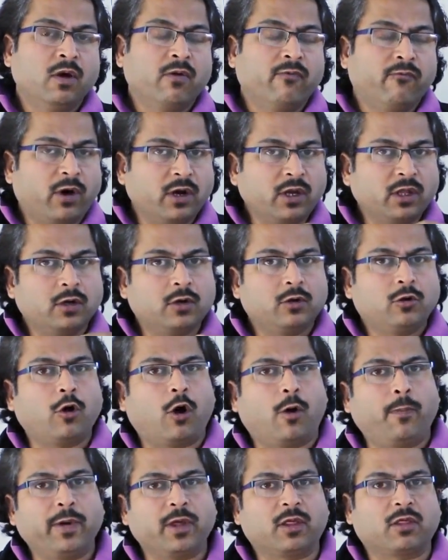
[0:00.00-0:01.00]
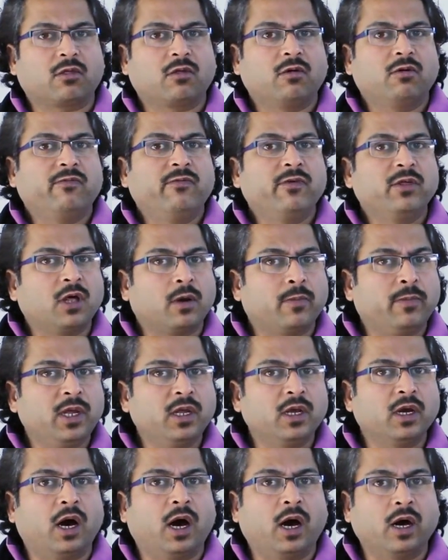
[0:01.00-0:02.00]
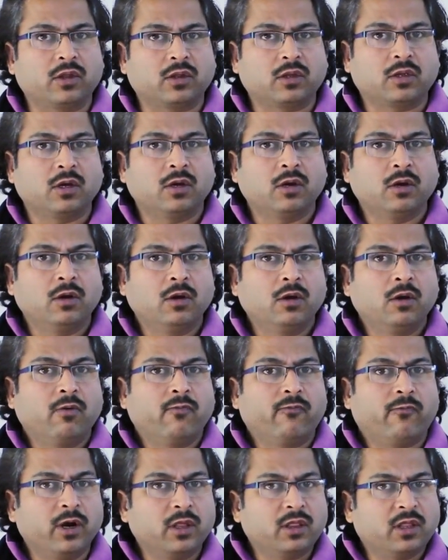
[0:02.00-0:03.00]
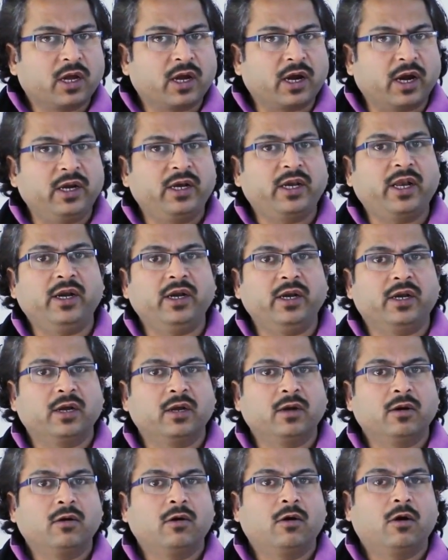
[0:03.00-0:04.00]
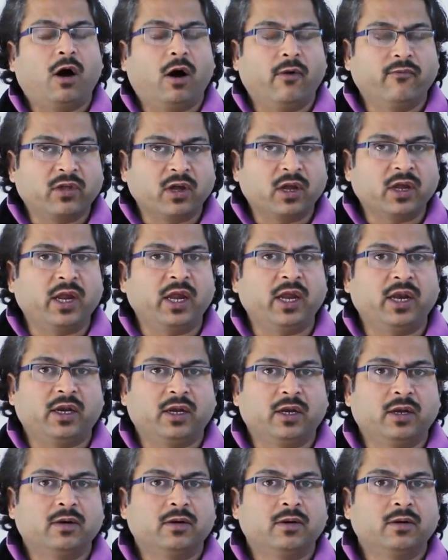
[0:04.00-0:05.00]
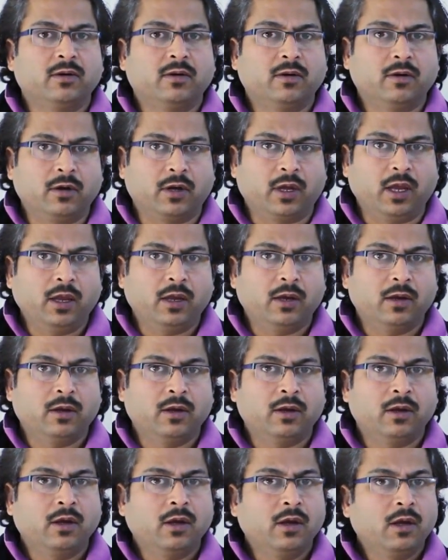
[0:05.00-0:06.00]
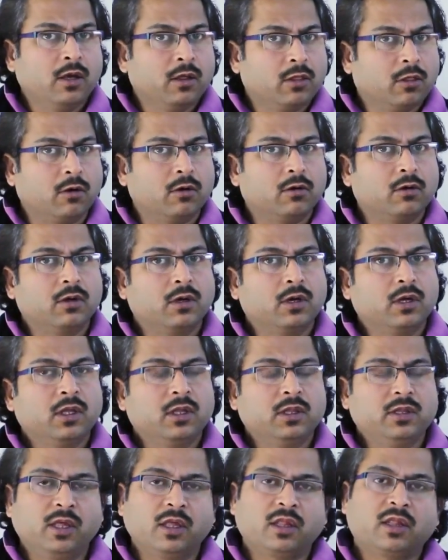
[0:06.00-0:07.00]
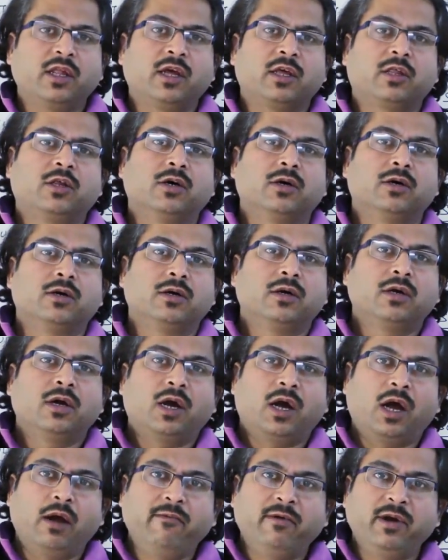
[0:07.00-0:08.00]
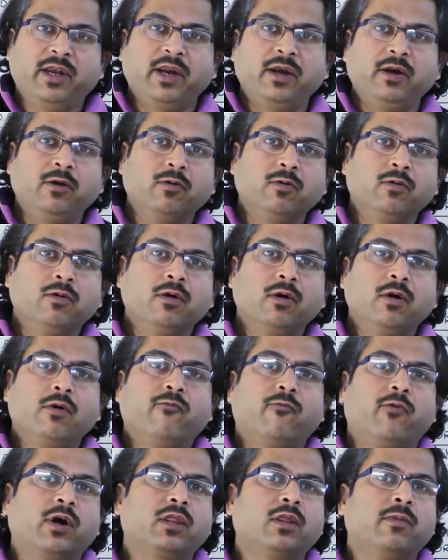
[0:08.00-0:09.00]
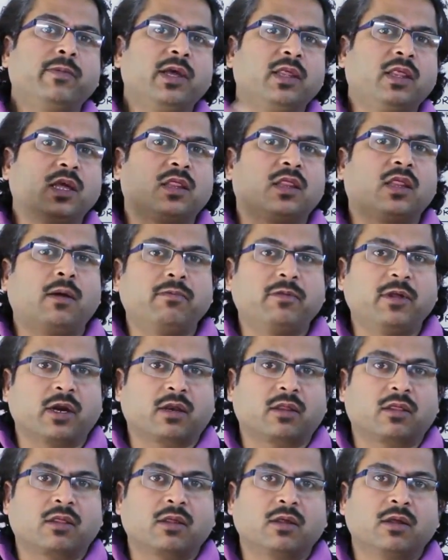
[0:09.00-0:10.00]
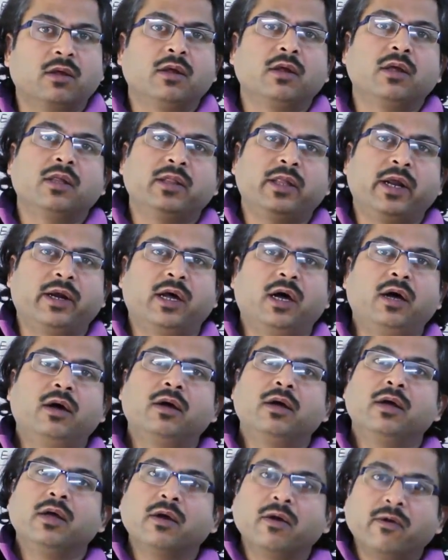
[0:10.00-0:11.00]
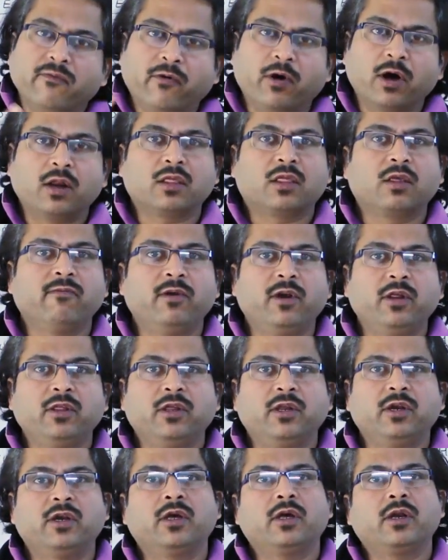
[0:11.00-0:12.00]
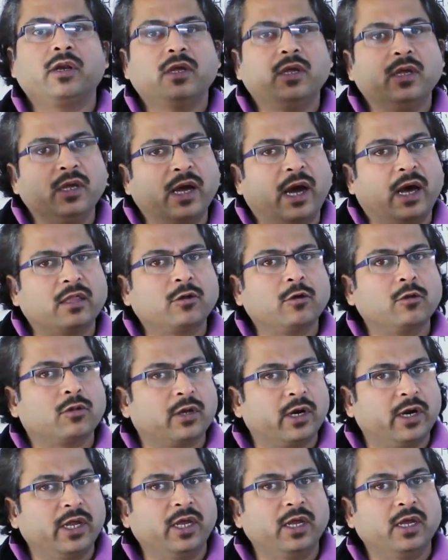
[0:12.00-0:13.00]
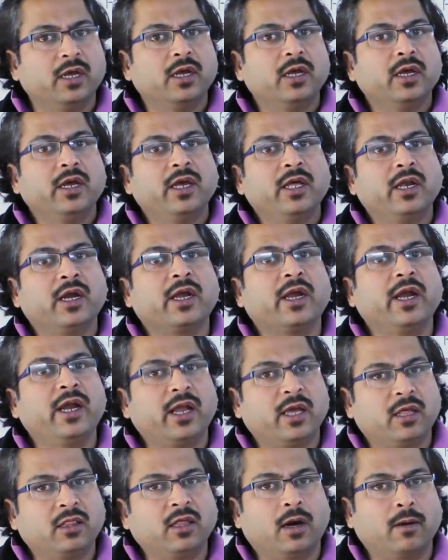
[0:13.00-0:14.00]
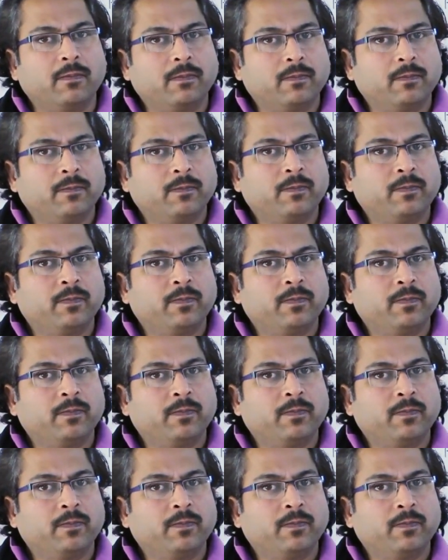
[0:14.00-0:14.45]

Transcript: what are the topics which are being asked, what is the content of the GATE. So, this lecture, I will tell you what are the basic subjects that are for a civil engineer he has to study in a GATE exam.